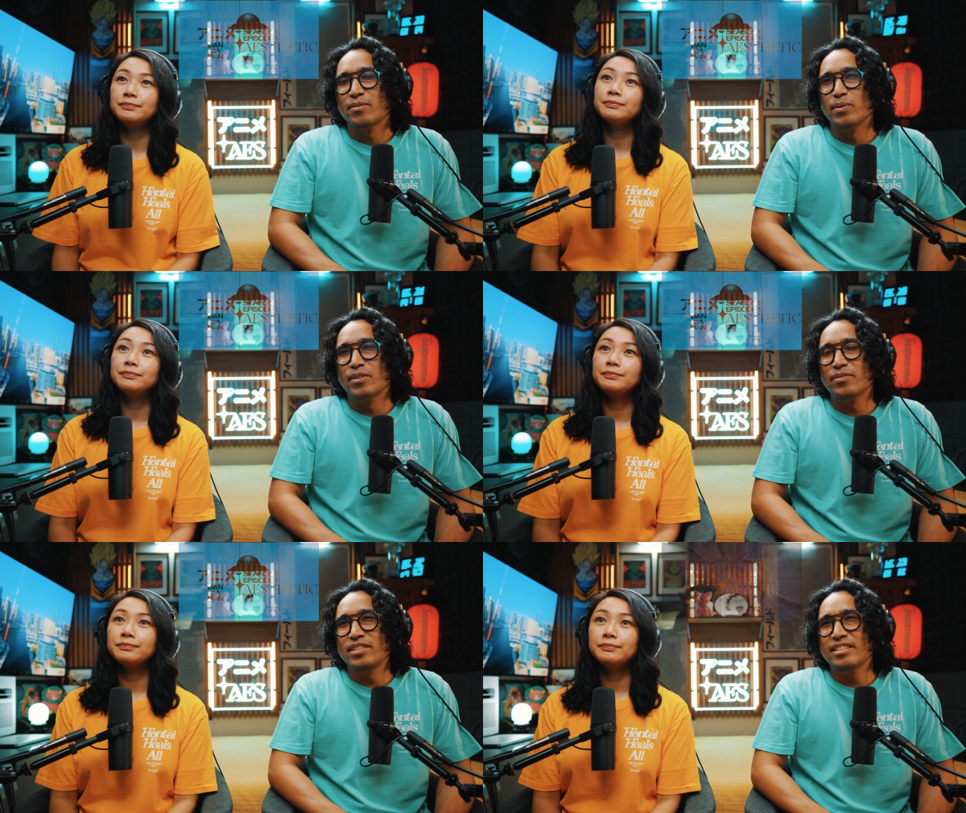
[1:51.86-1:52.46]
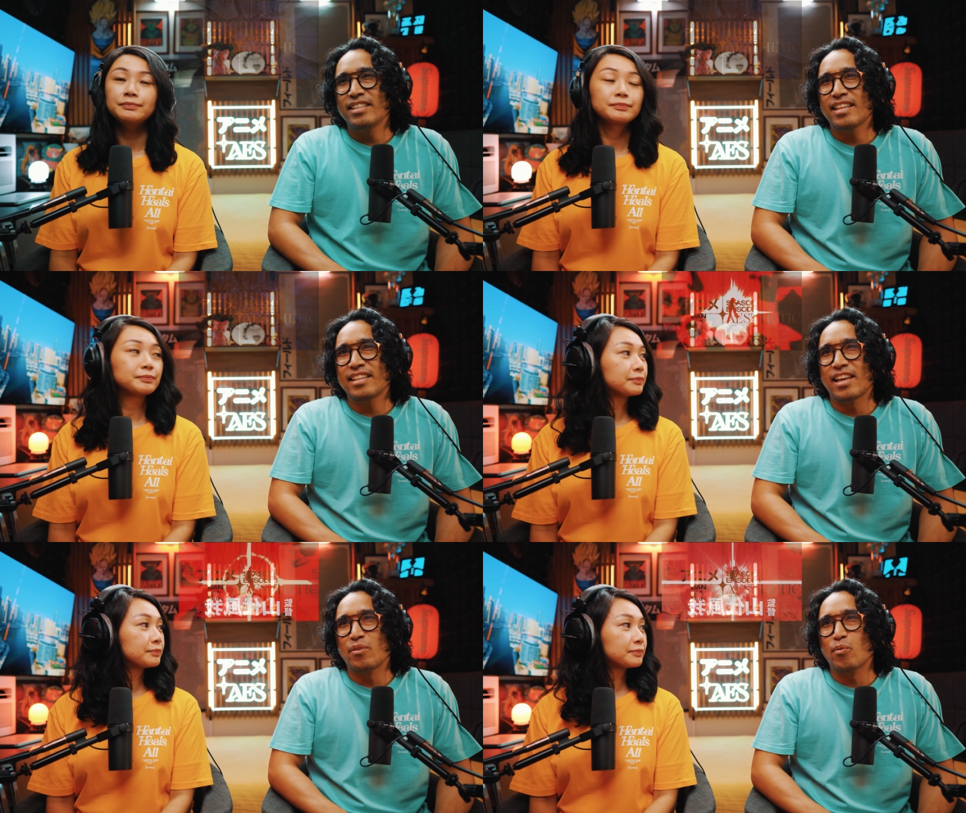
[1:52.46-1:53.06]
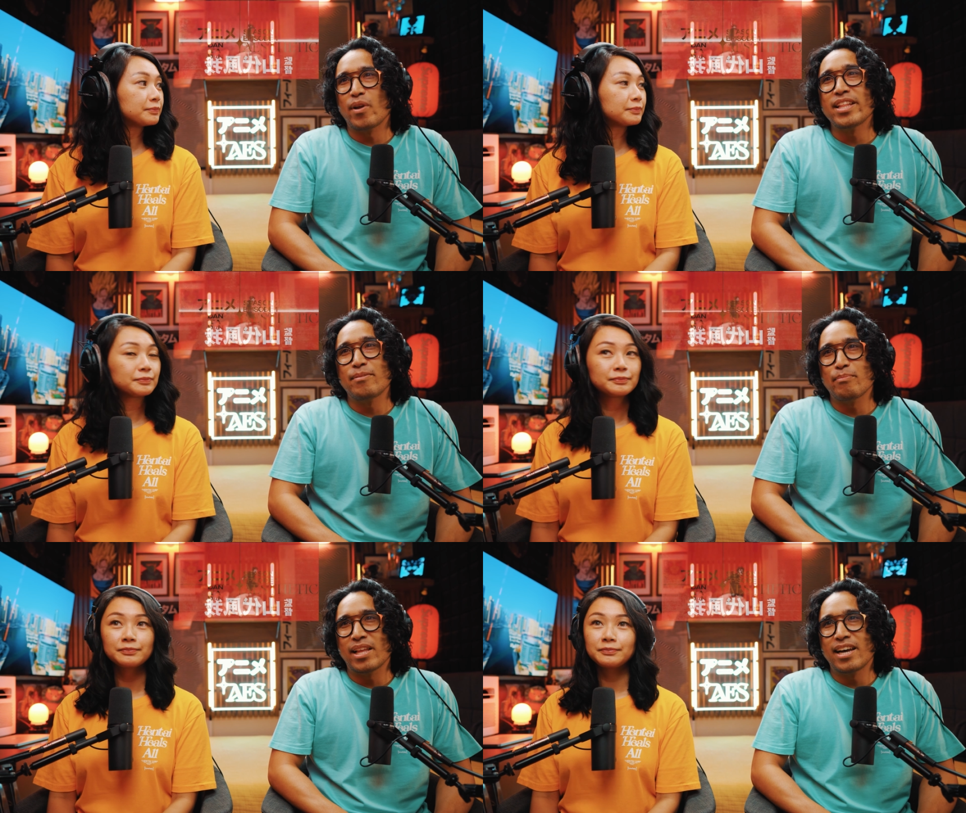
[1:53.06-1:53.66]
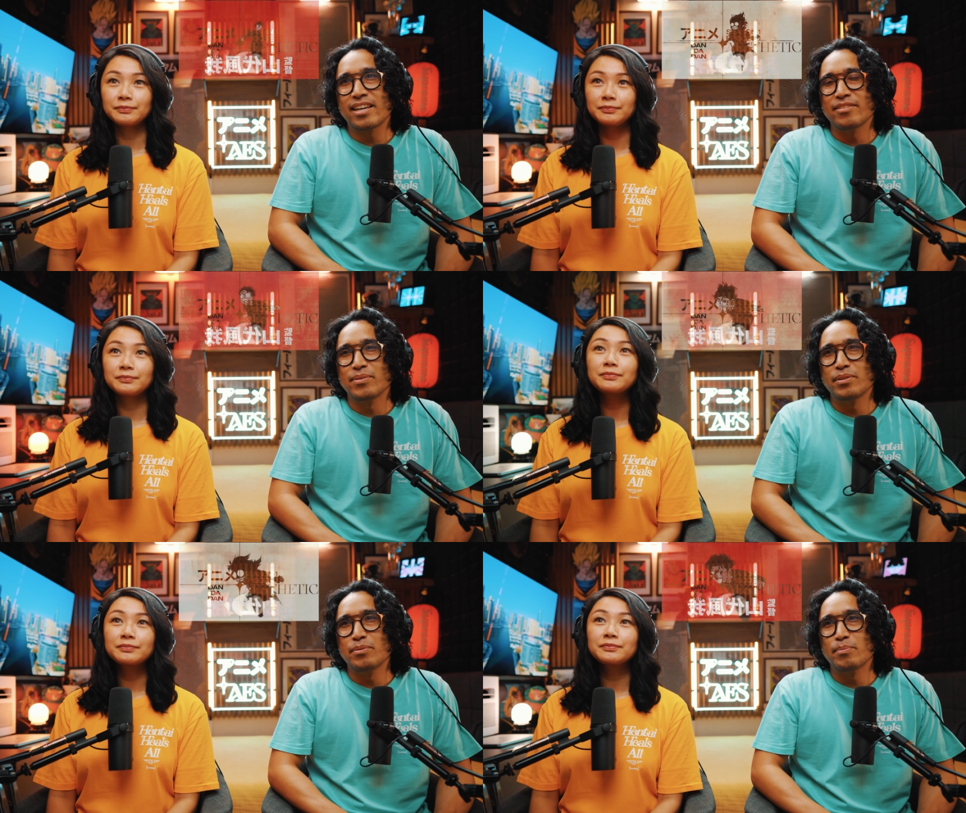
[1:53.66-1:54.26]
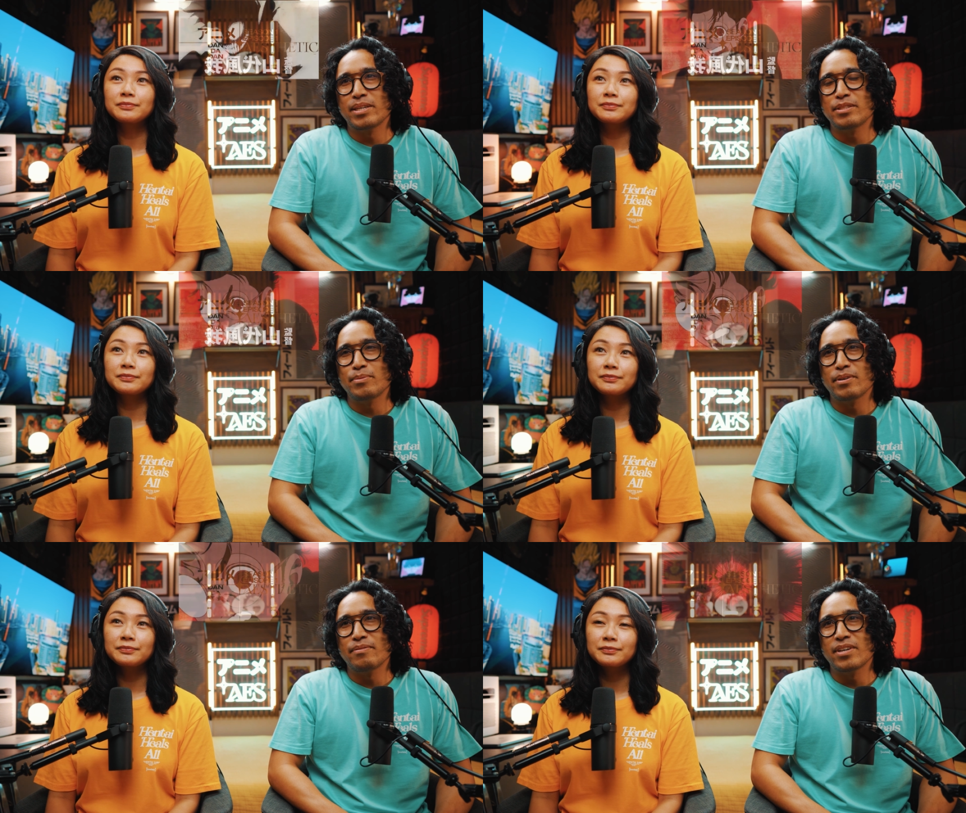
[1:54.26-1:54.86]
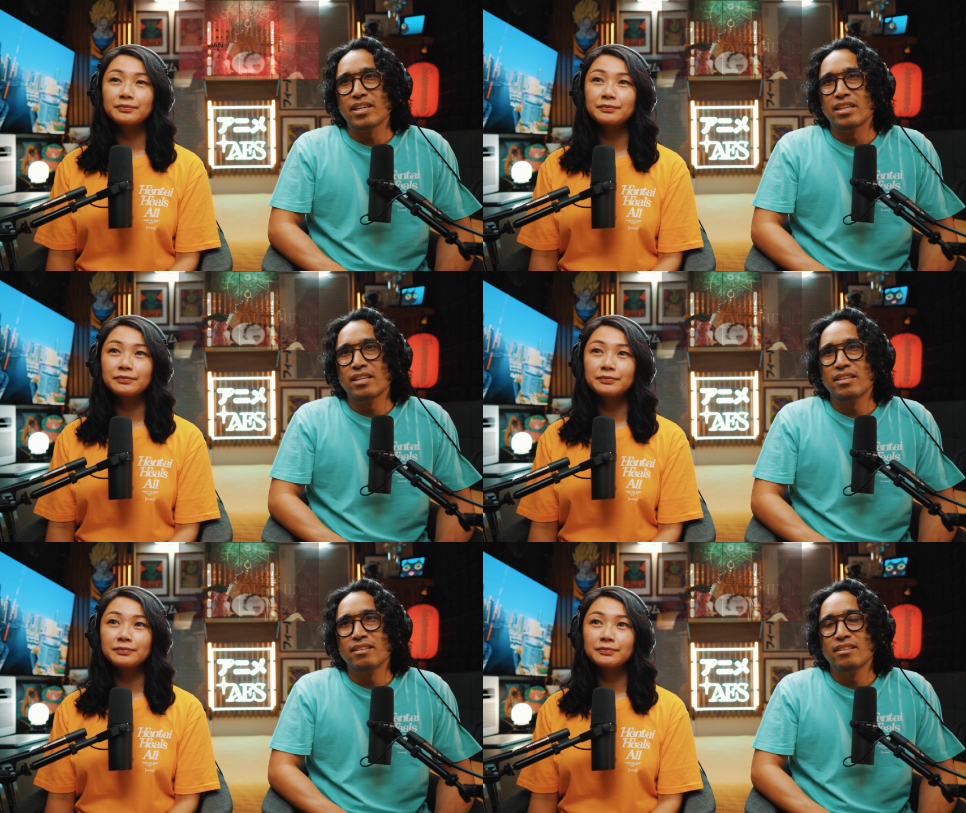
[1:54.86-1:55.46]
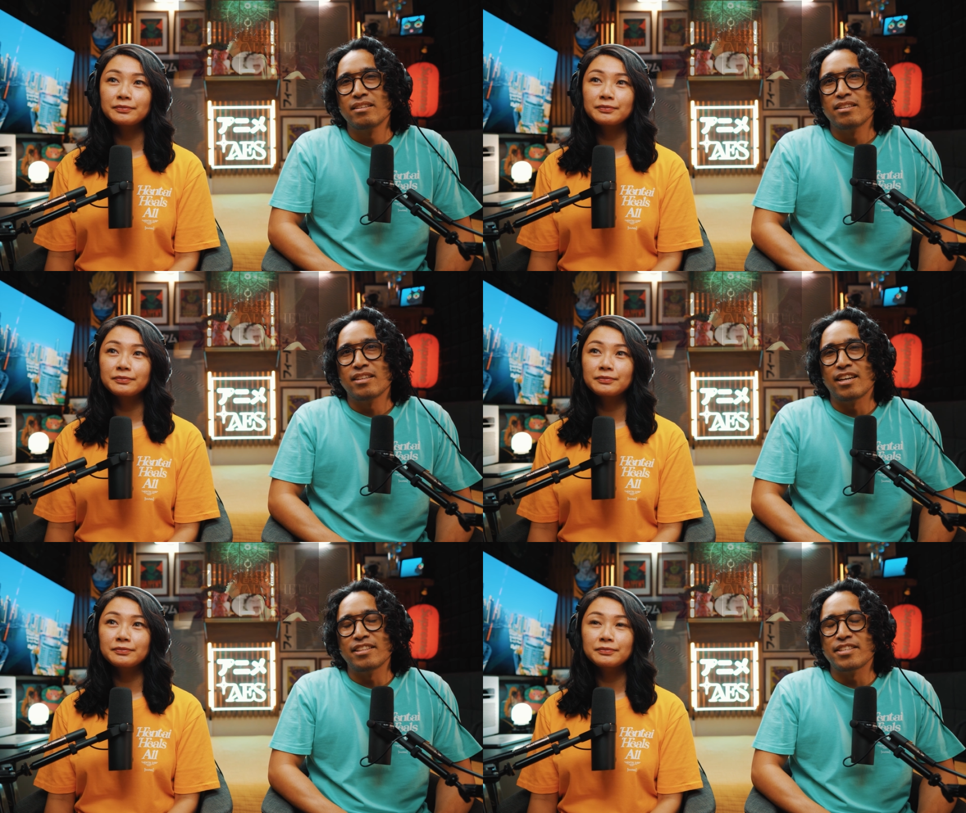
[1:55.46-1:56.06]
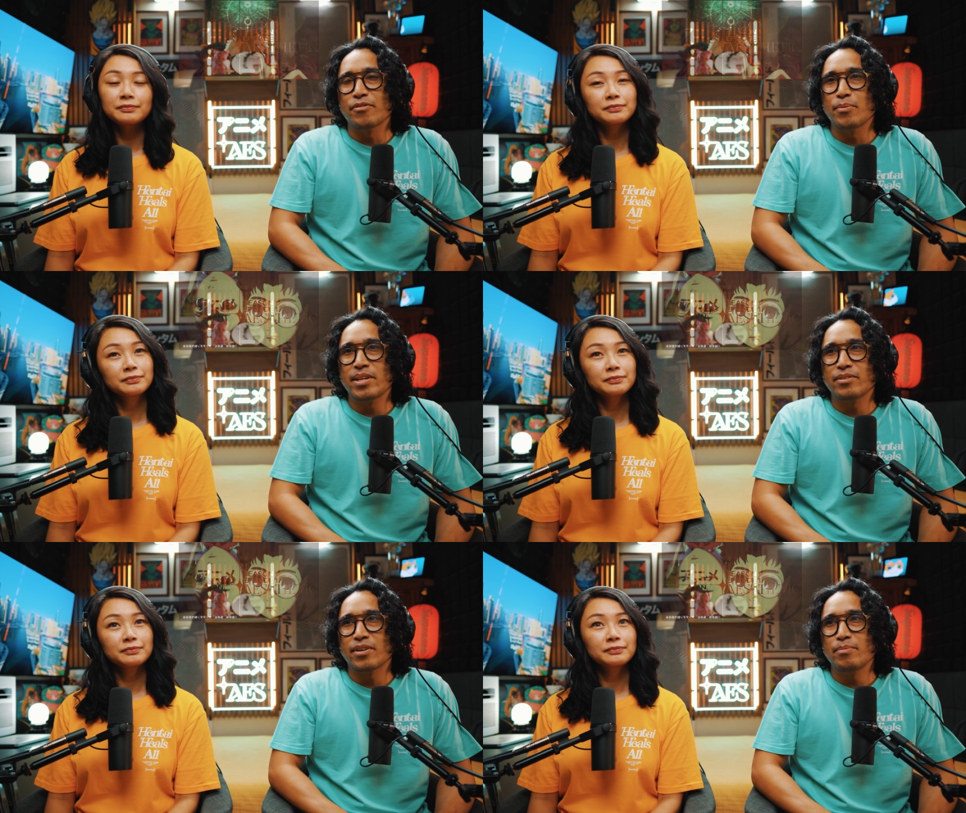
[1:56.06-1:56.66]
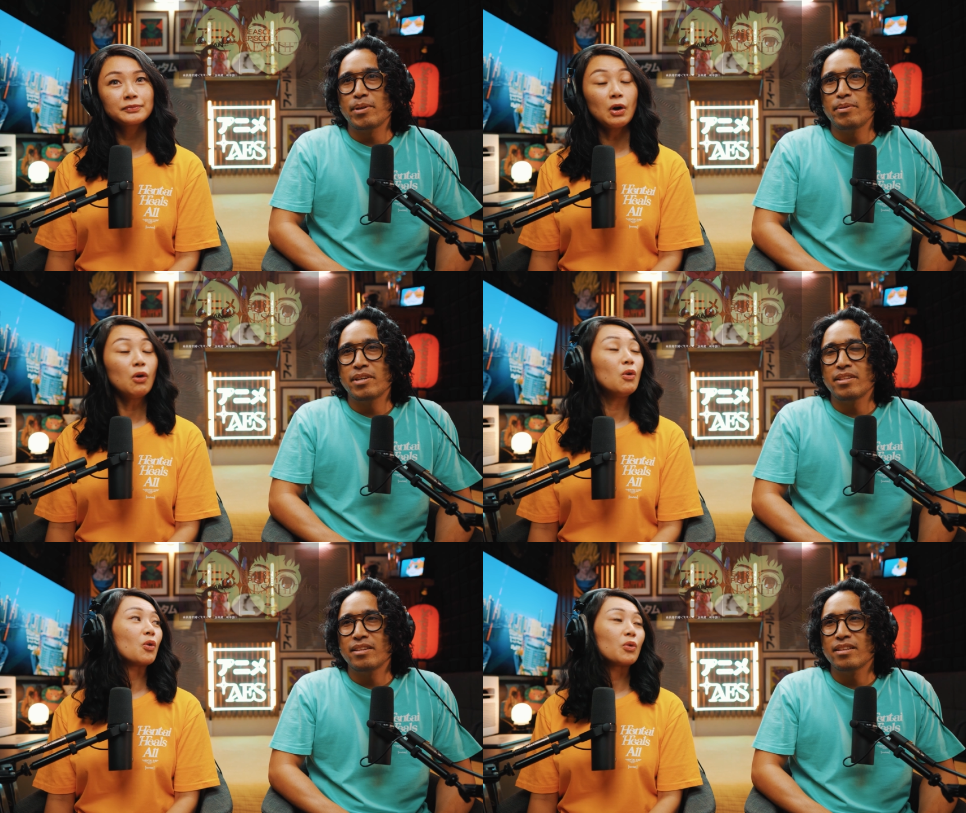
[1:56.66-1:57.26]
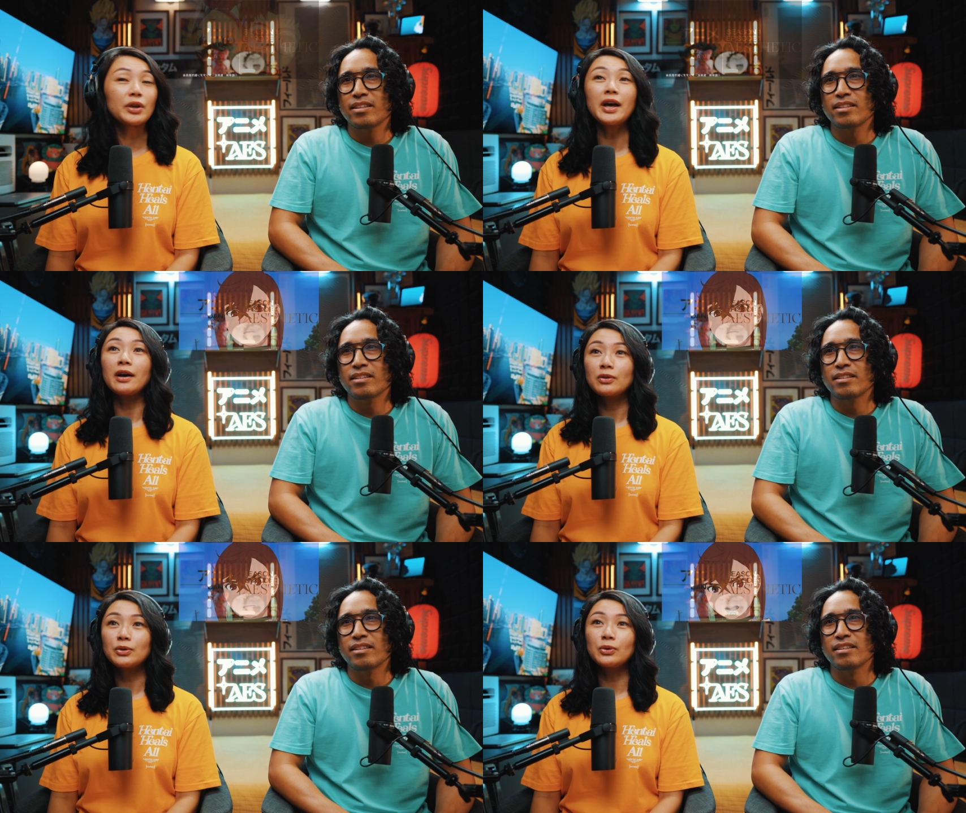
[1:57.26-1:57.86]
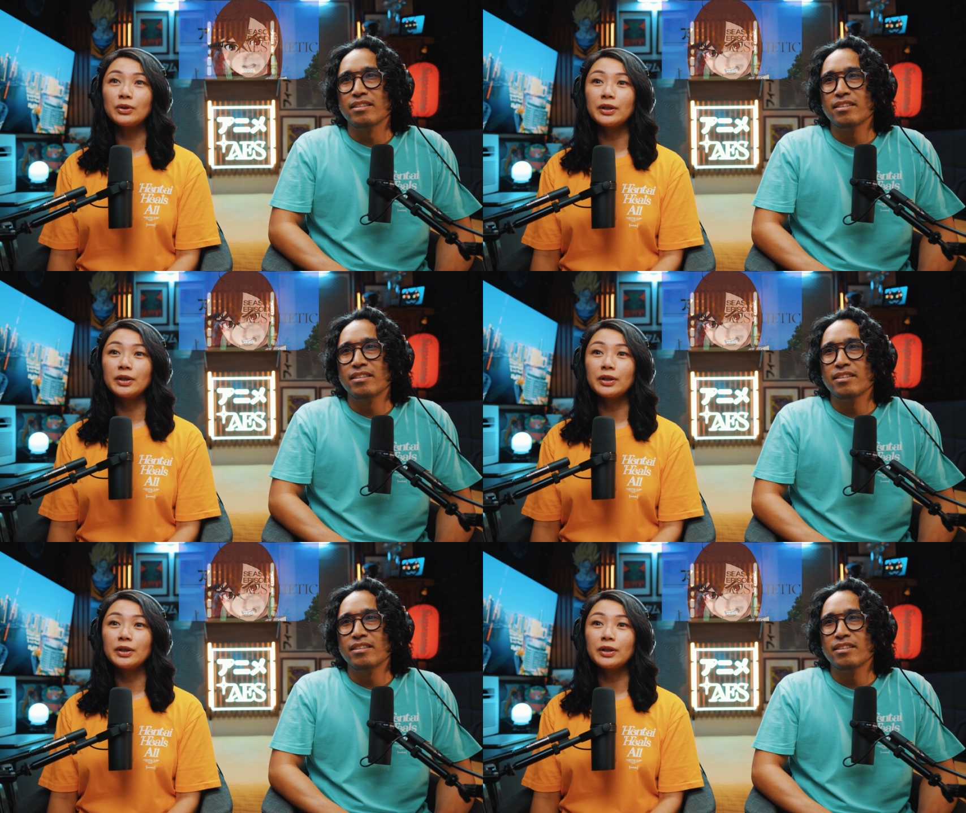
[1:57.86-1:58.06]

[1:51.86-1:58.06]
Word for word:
Speaker 1: Whenever you see that like red and black, it really reminds me of uh, uh Devilman Crybaby. Oh, yeah, yeah.